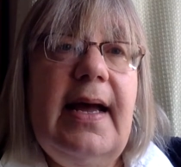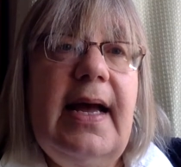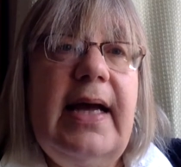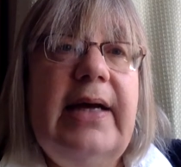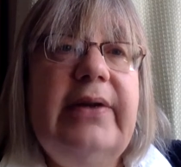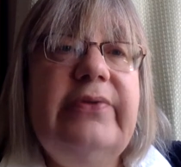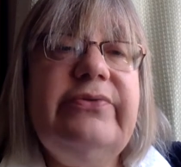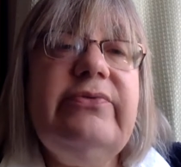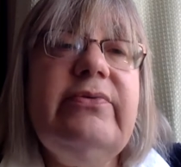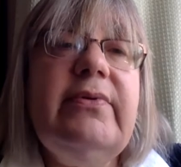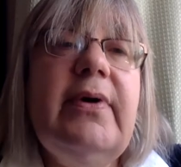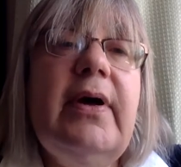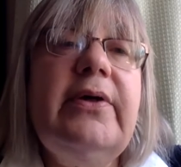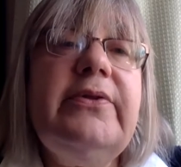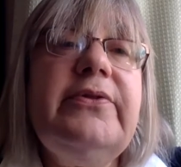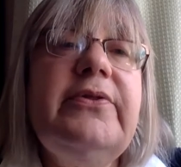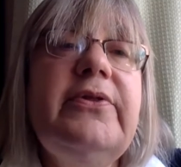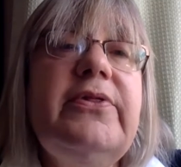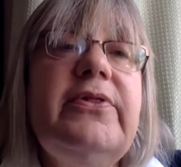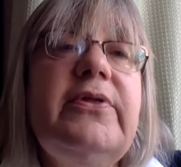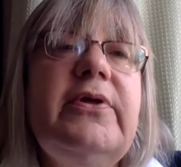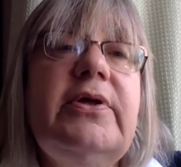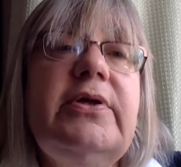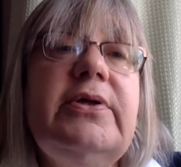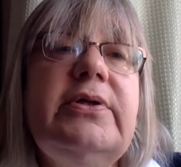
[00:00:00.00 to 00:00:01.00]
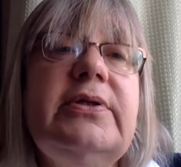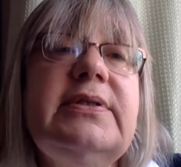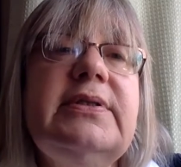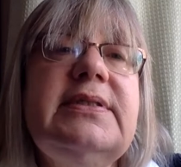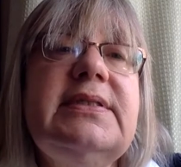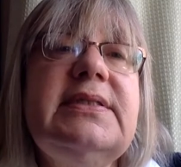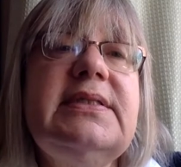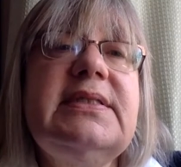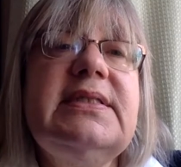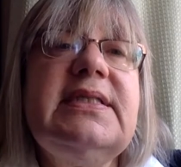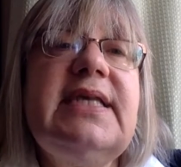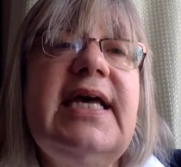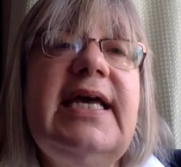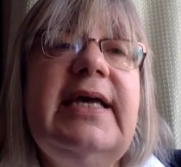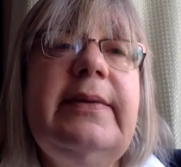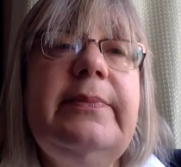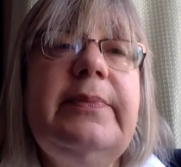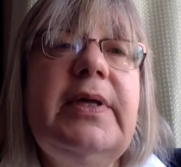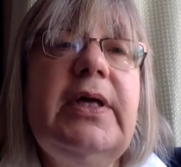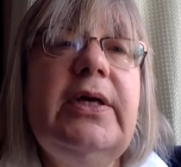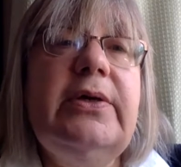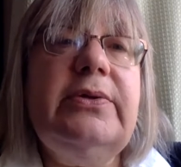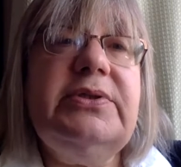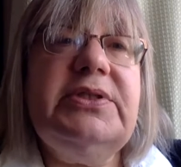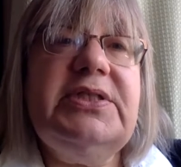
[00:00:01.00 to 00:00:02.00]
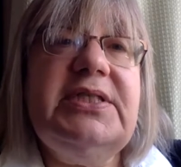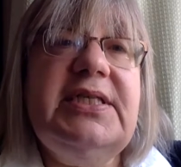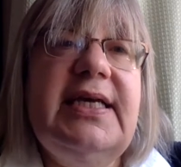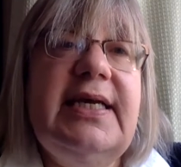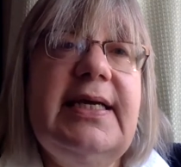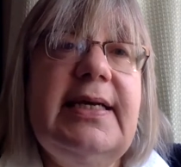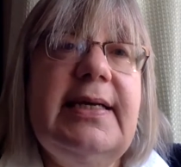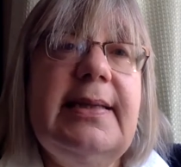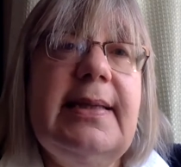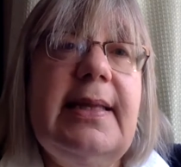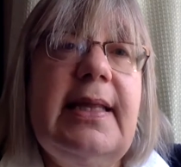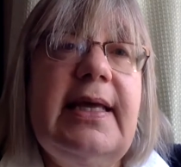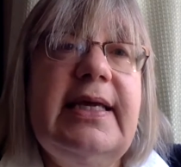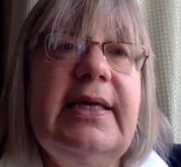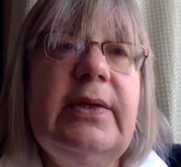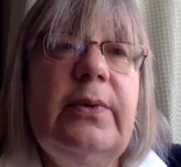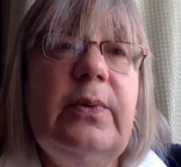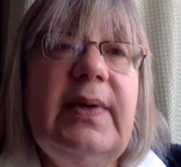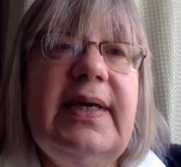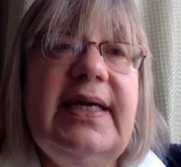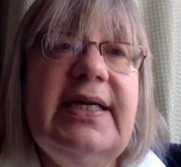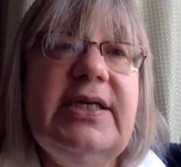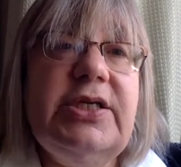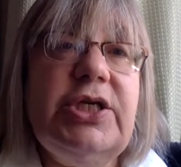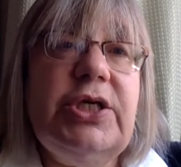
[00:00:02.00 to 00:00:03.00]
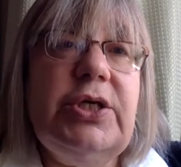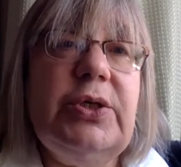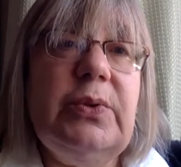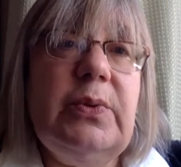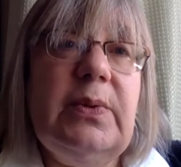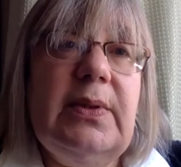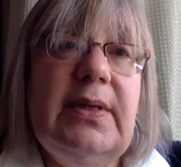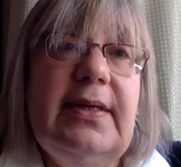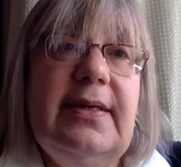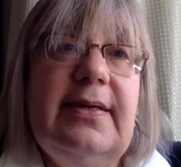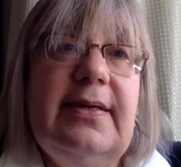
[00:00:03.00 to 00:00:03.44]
And rather than scapegoating like we do,